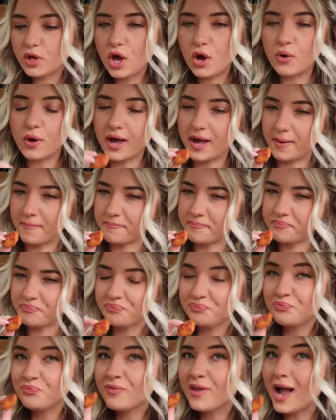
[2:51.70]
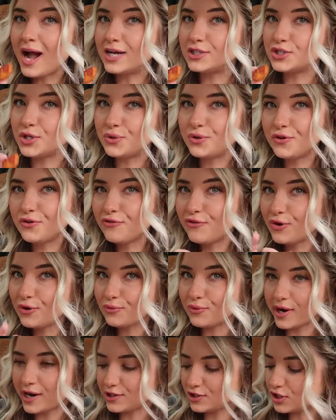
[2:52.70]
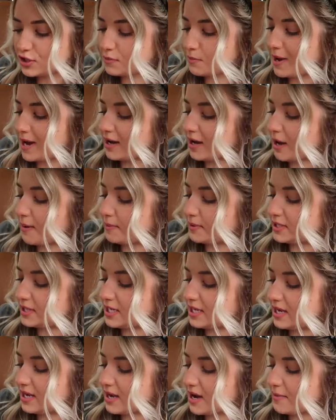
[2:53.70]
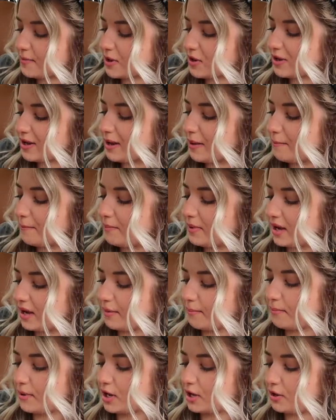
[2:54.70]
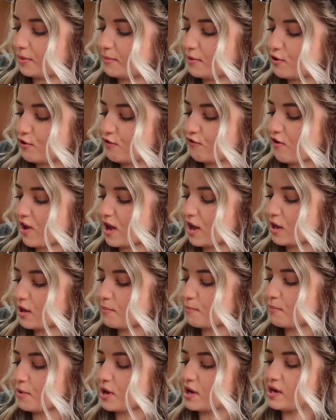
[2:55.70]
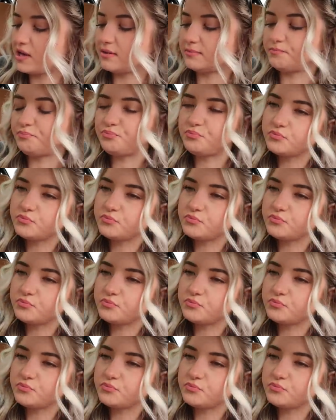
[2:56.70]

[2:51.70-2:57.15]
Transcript: Okay. I don't know if the ranch is my cup of tea. I'm not like a big buttermilk fan, but